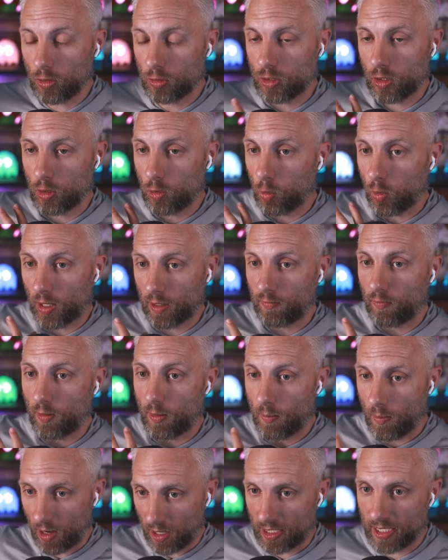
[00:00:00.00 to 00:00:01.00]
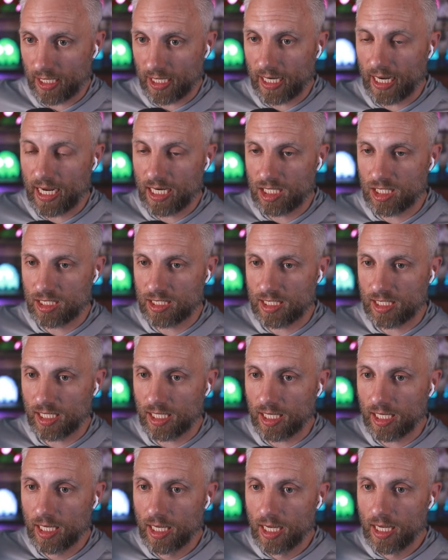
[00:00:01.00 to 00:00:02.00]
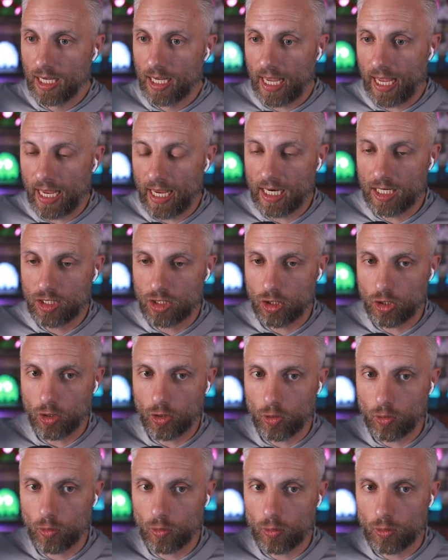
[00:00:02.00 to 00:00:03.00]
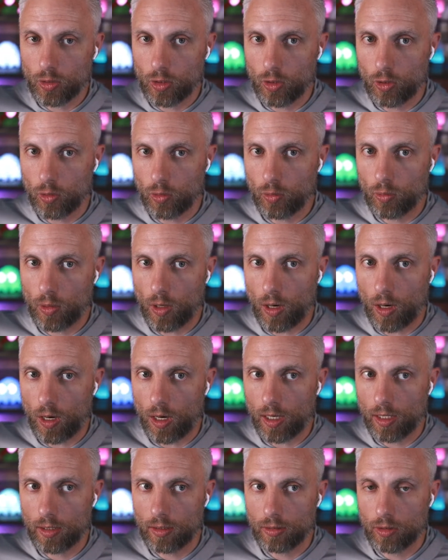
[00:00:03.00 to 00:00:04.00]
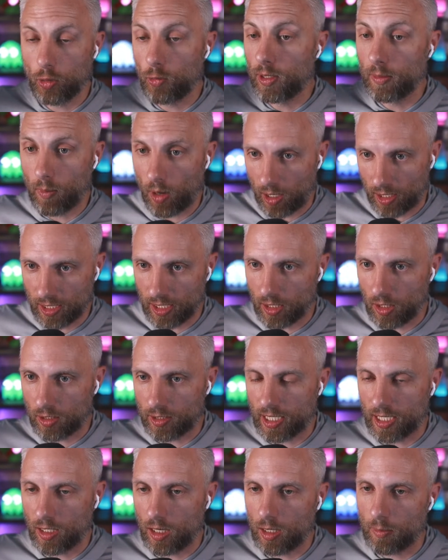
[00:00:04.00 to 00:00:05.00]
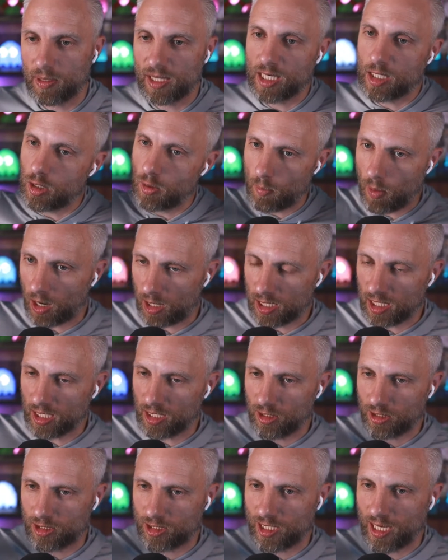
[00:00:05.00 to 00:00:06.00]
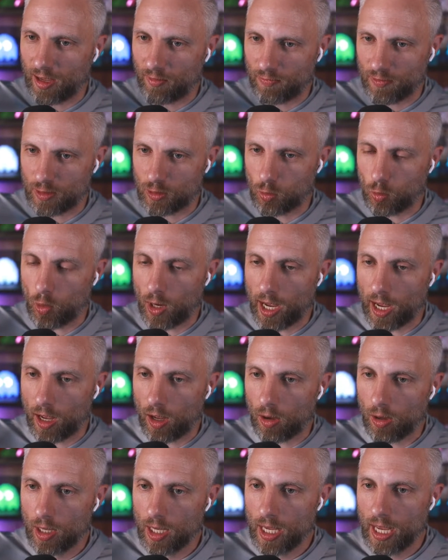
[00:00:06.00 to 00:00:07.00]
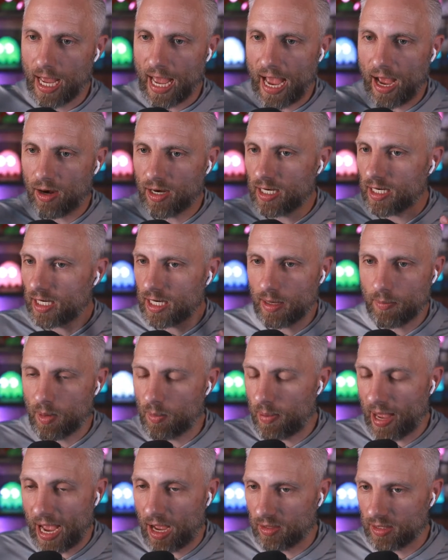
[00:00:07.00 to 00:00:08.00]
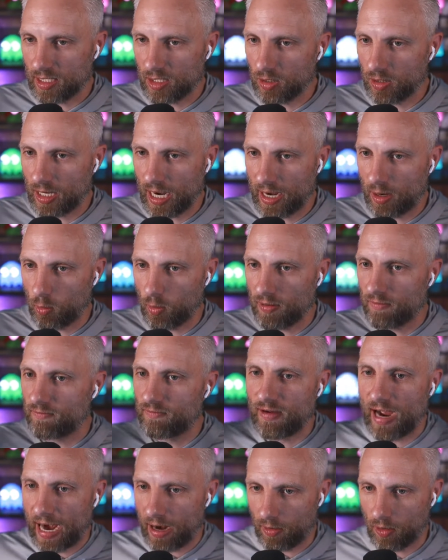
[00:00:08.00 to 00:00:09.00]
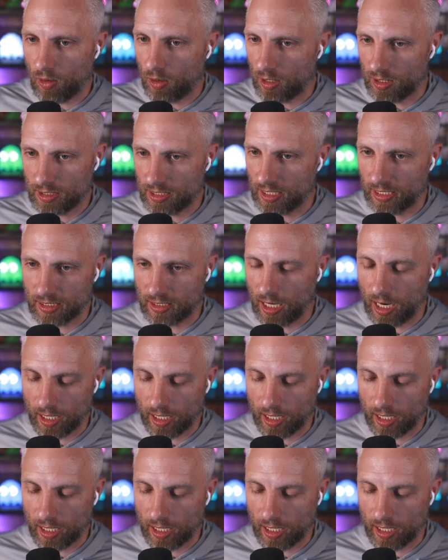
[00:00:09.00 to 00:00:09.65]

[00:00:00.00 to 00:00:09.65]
So you work for a marketing agency and you are doing marketing all day long, but then you're marketing yourself as well. How did it come about that you kind of went viral on TikTok?